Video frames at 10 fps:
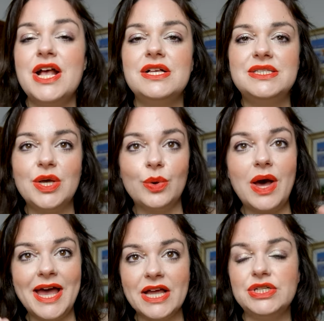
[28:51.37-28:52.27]
so
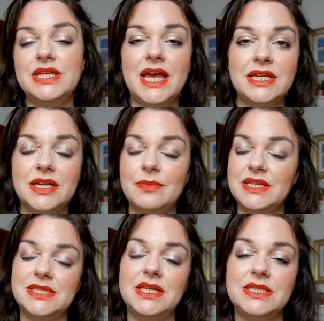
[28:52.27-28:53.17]
I actually ended up
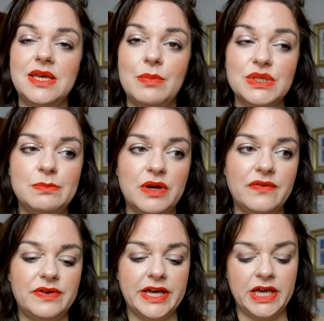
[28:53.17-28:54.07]
listening to him on
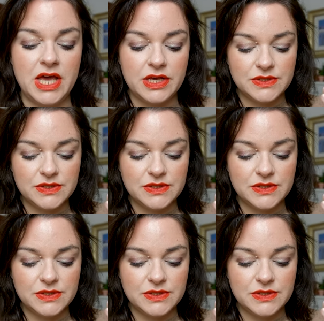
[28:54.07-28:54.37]
Spotify